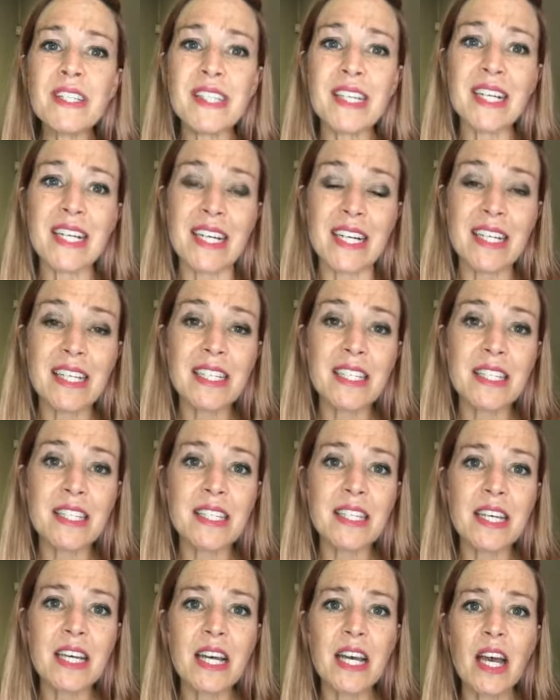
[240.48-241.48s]

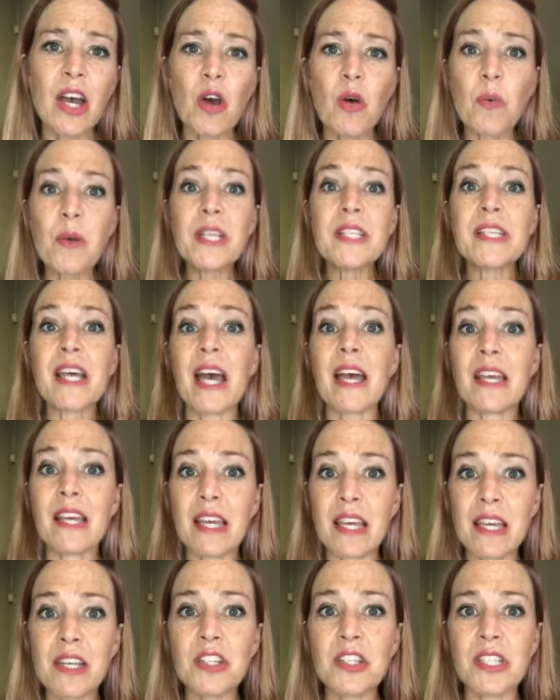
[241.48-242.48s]
resilient, we
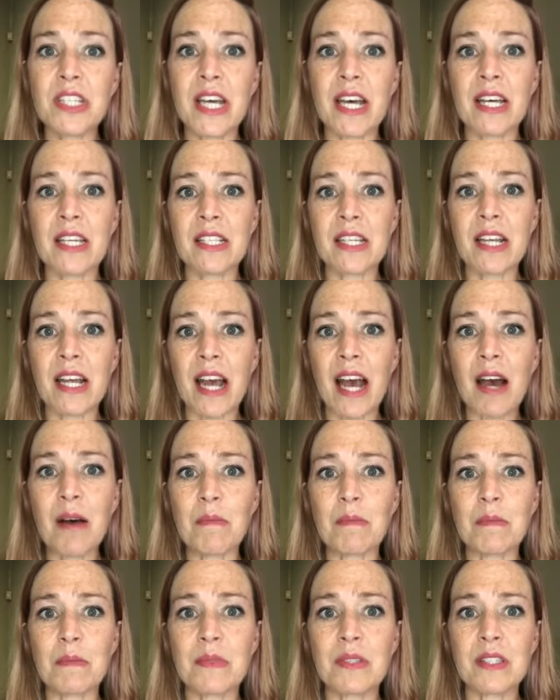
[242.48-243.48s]
take each day as it
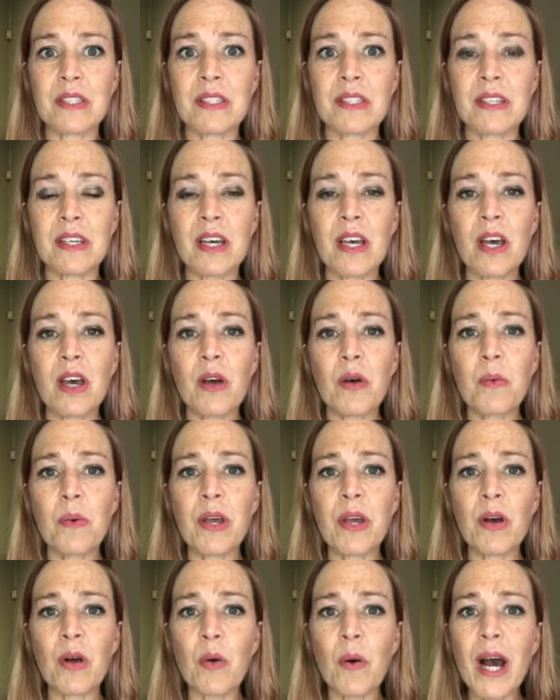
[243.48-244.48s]
comes.
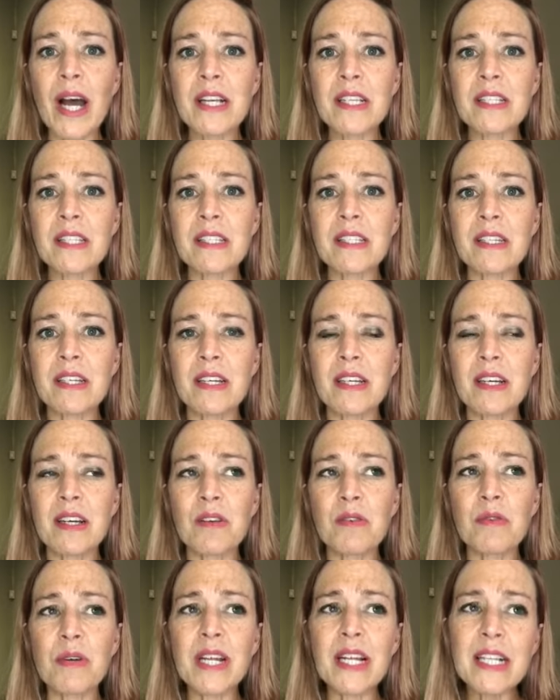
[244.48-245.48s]
We are quite
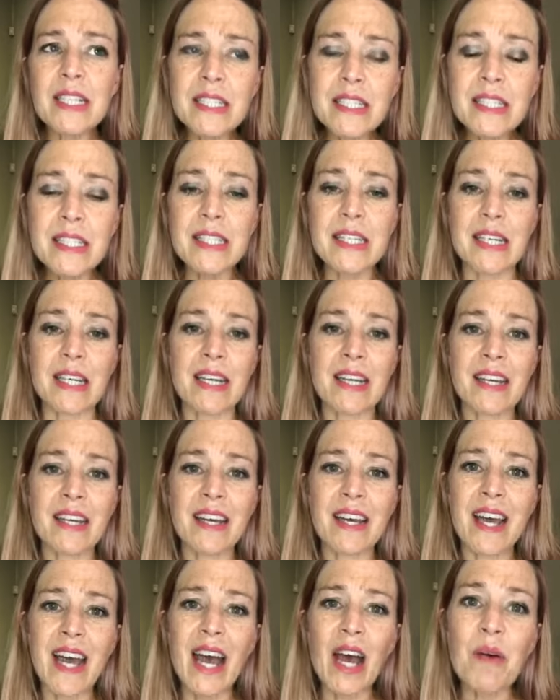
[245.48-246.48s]
realistic
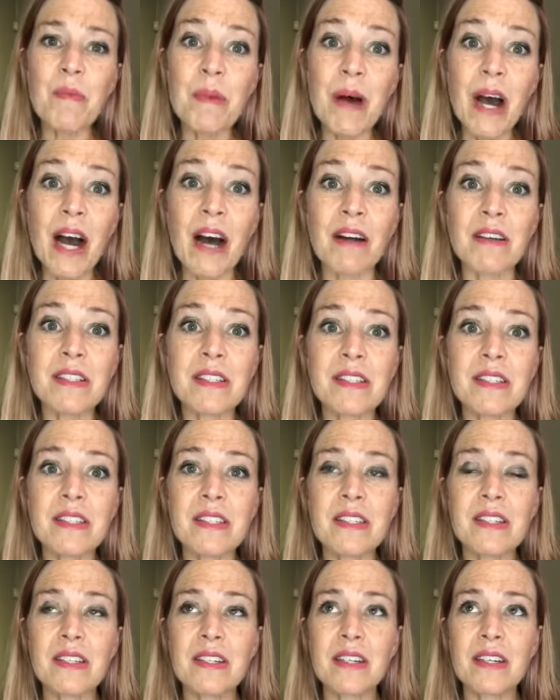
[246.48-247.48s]

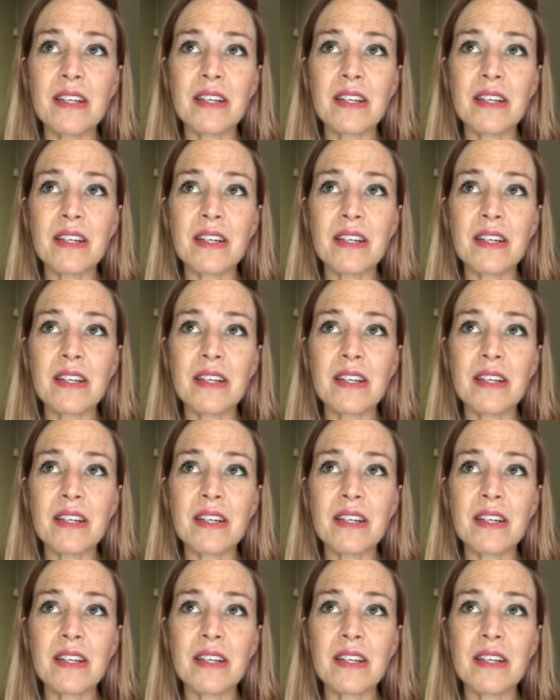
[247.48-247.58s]
about